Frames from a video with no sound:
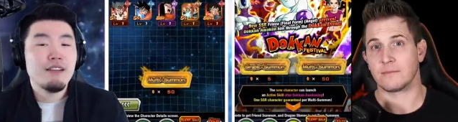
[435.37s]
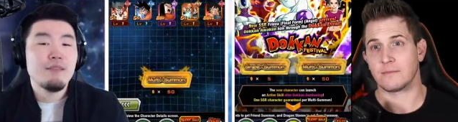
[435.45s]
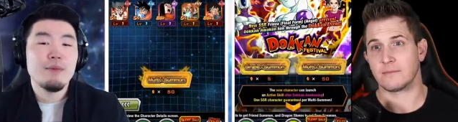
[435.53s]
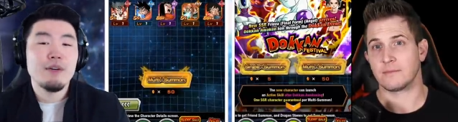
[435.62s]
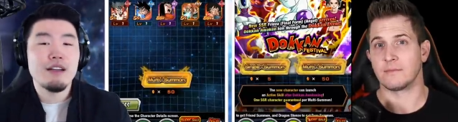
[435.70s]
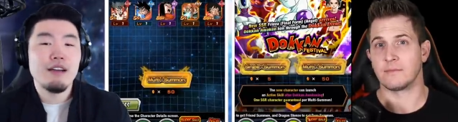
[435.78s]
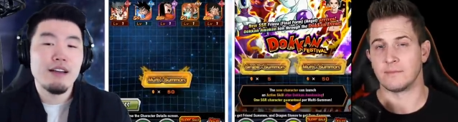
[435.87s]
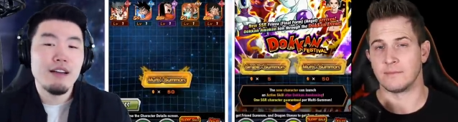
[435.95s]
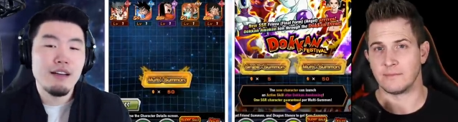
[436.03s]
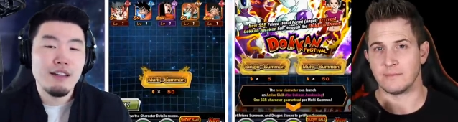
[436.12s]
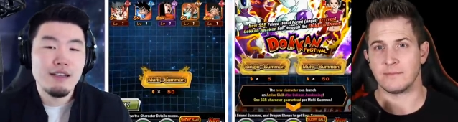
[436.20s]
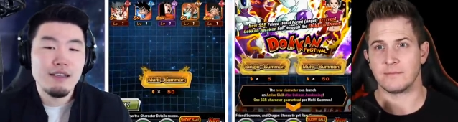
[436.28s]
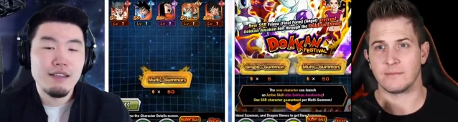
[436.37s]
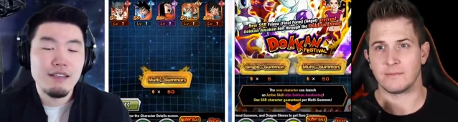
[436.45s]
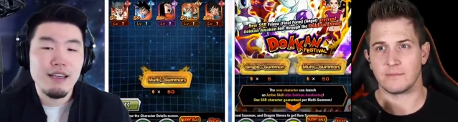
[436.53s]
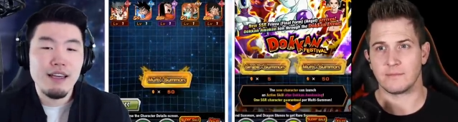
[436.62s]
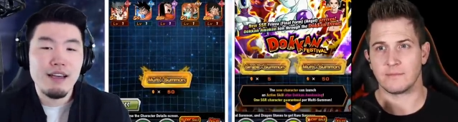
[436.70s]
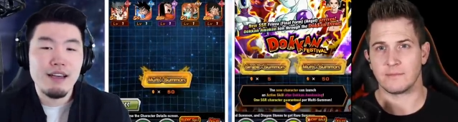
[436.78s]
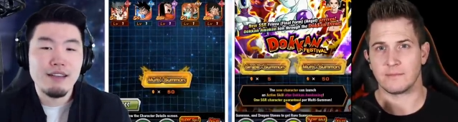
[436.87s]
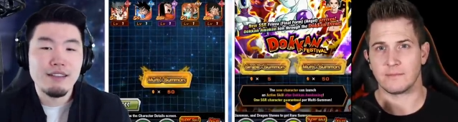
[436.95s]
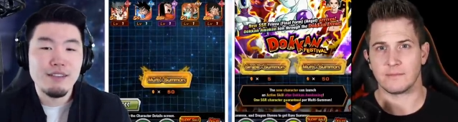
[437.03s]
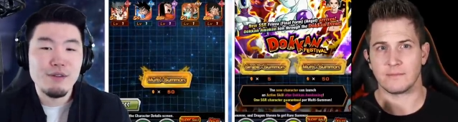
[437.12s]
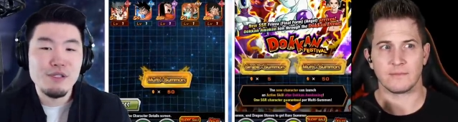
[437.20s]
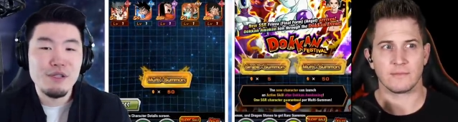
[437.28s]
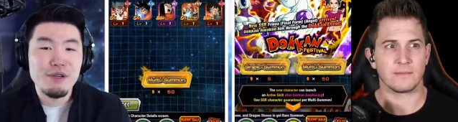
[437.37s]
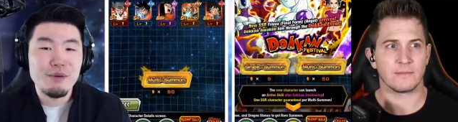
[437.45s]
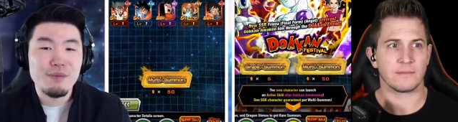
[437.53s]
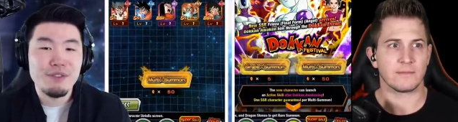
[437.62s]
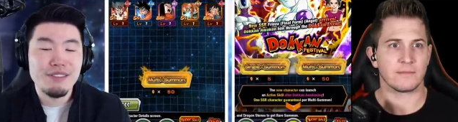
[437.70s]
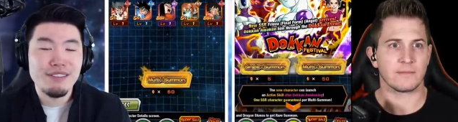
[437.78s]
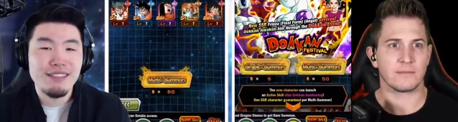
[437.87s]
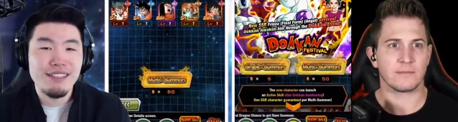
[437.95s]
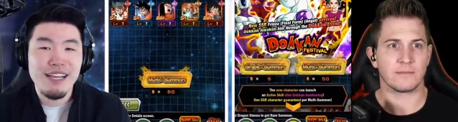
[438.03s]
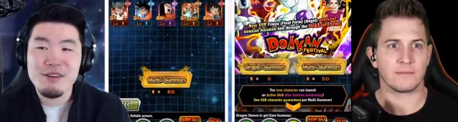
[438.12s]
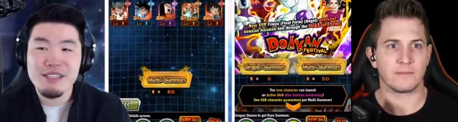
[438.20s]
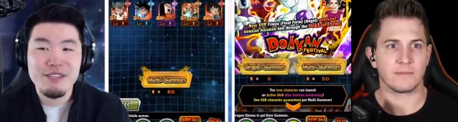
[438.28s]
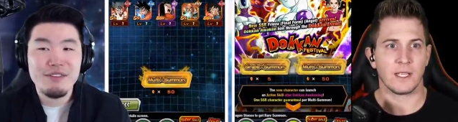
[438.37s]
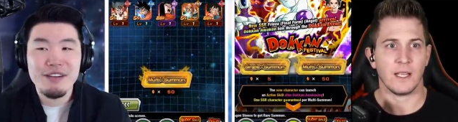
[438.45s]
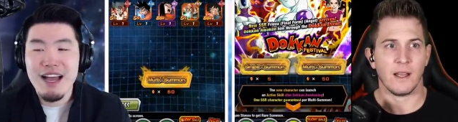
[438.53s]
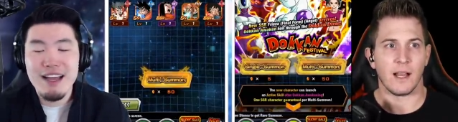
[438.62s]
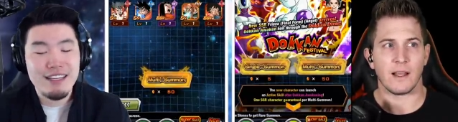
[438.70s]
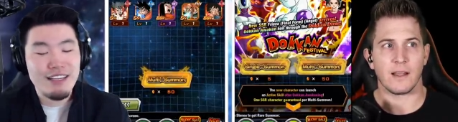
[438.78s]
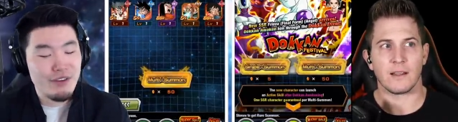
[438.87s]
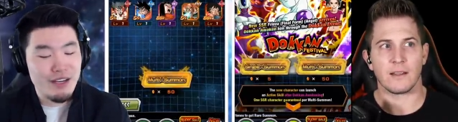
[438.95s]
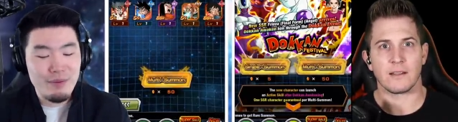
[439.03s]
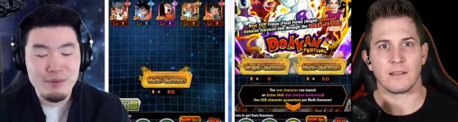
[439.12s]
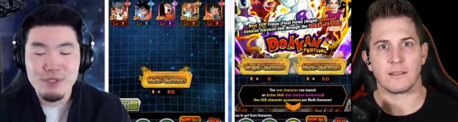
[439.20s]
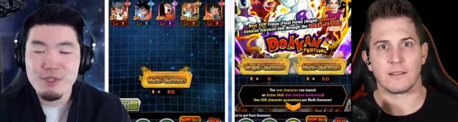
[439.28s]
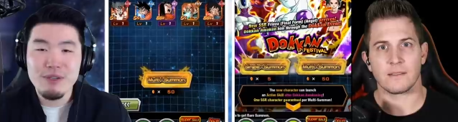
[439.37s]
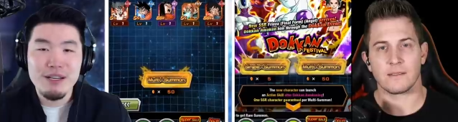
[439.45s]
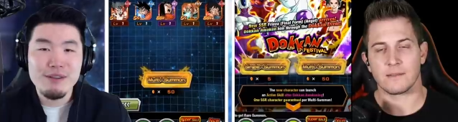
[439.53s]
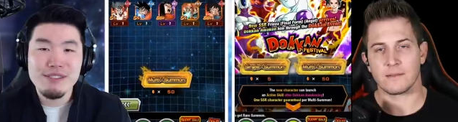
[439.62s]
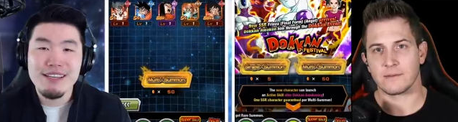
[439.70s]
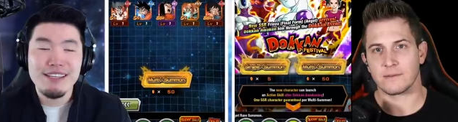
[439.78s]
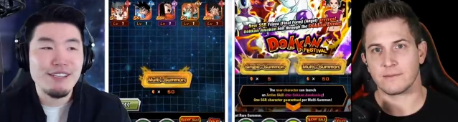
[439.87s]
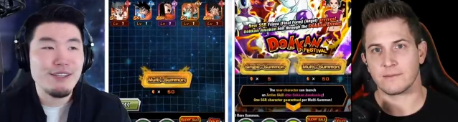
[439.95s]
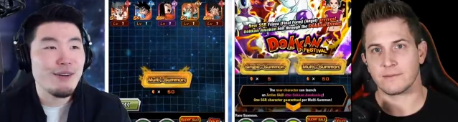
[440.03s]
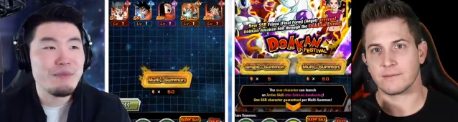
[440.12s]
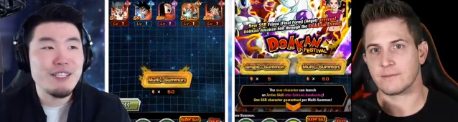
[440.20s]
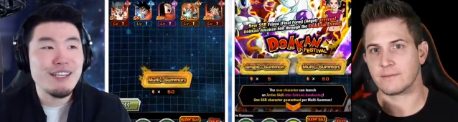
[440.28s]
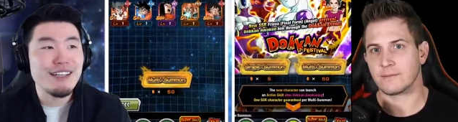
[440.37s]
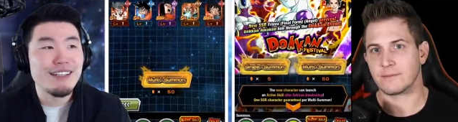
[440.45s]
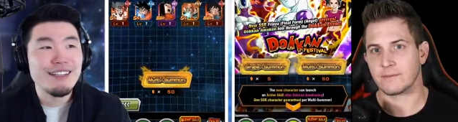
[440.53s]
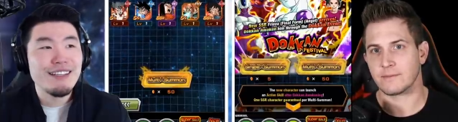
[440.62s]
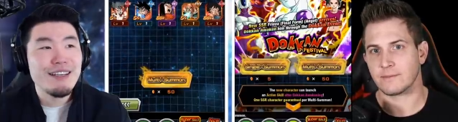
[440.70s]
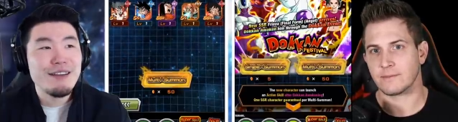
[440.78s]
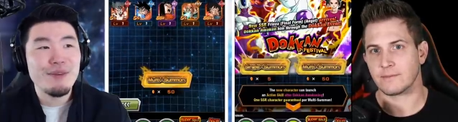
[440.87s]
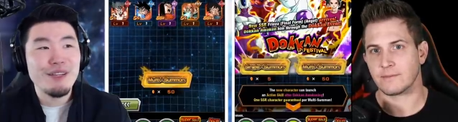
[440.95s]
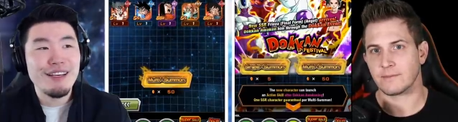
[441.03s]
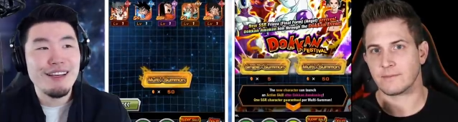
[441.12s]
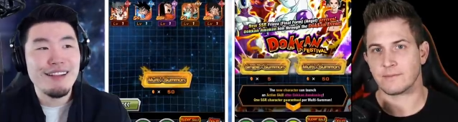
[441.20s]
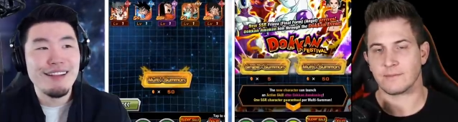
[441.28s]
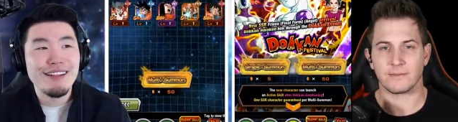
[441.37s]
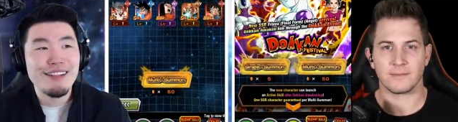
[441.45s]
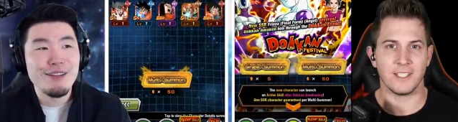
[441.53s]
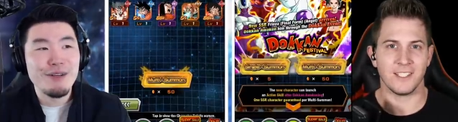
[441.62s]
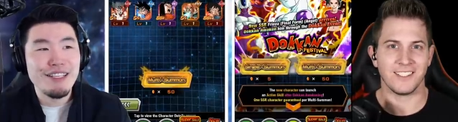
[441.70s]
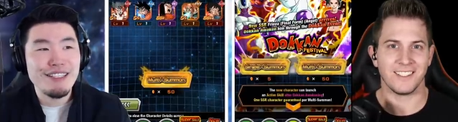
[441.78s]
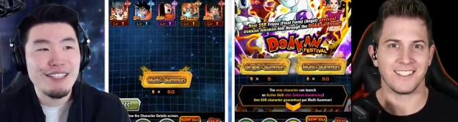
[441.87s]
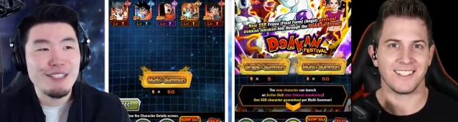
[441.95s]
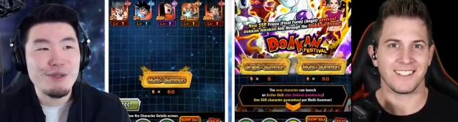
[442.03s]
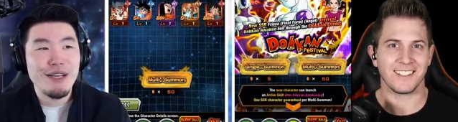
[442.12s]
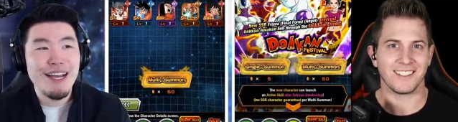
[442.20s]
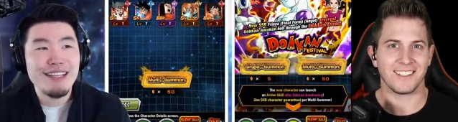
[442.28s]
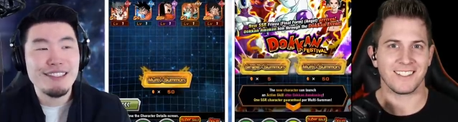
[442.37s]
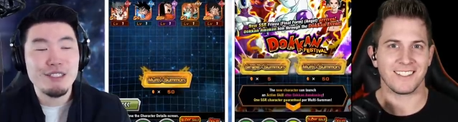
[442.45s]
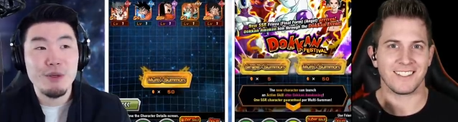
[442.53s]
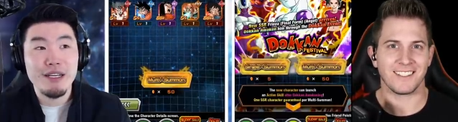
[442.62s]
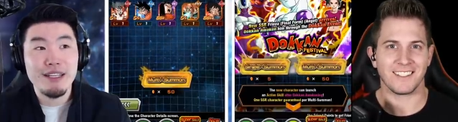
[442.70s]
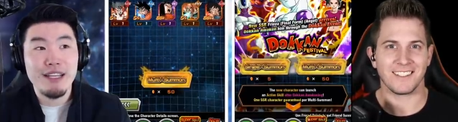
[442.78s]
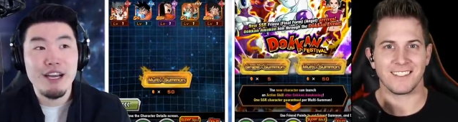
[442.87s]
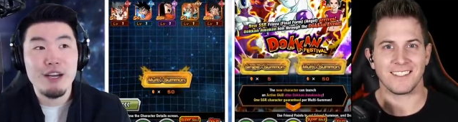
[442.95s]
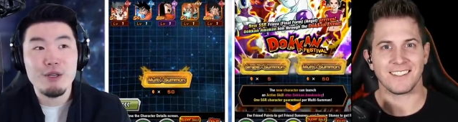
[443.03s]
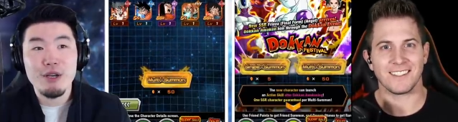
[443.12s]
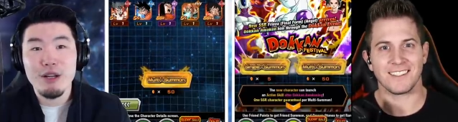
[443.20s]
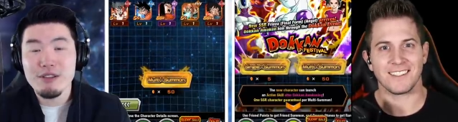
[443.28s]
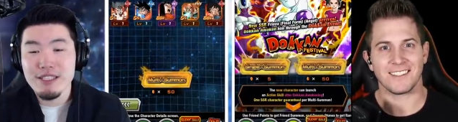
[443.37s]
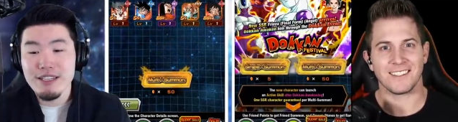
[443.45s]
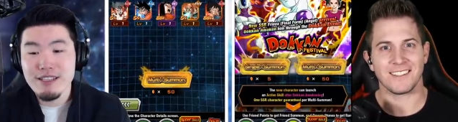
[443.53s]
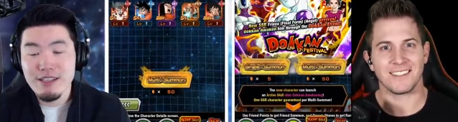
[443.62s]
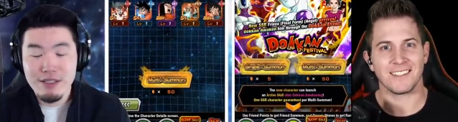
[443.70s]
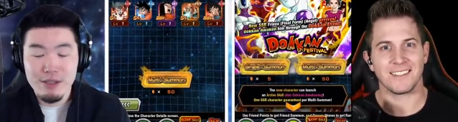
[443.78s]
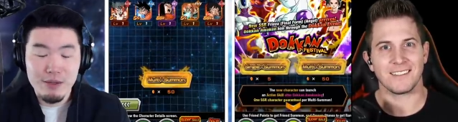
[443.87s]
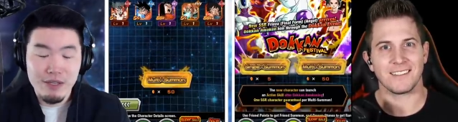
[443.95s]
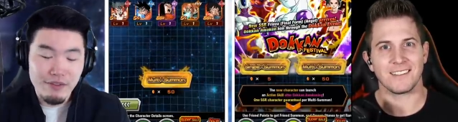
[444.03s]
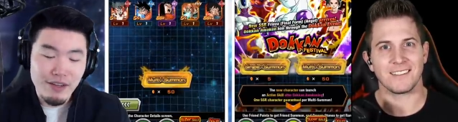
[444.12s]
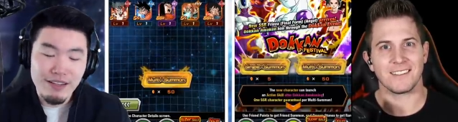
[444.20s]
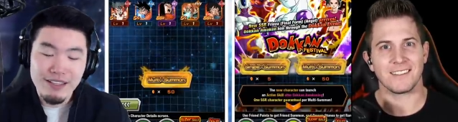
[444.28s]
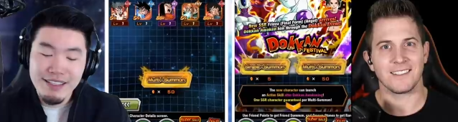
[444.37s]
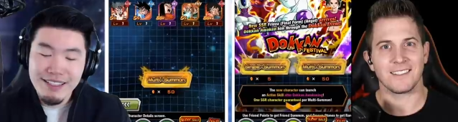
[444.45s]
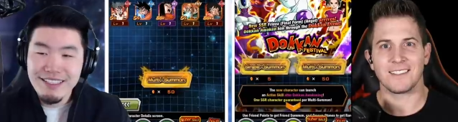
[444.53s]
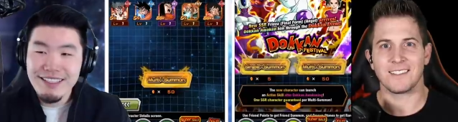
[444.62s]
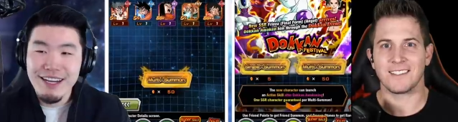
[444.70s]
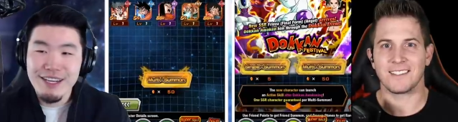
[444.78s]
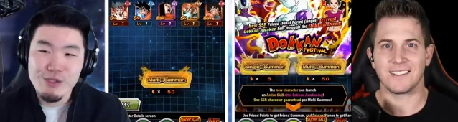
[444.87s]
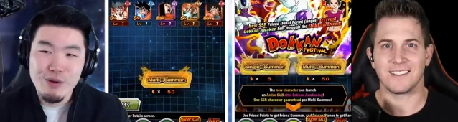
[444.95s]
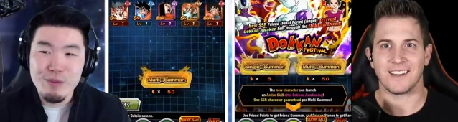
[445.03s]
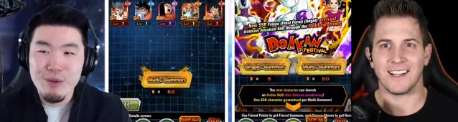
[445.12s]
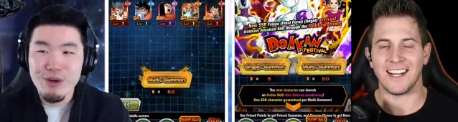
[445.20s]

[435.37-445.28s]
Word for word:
Speaker 1: But uh, mm-hmm. yeah, it was dope. Like I was given, I'd given up too. I was like, yo, I'm done. But then there were these like two guys that donated like hundred dollars each. I was like, okay, fine. I'll do one more.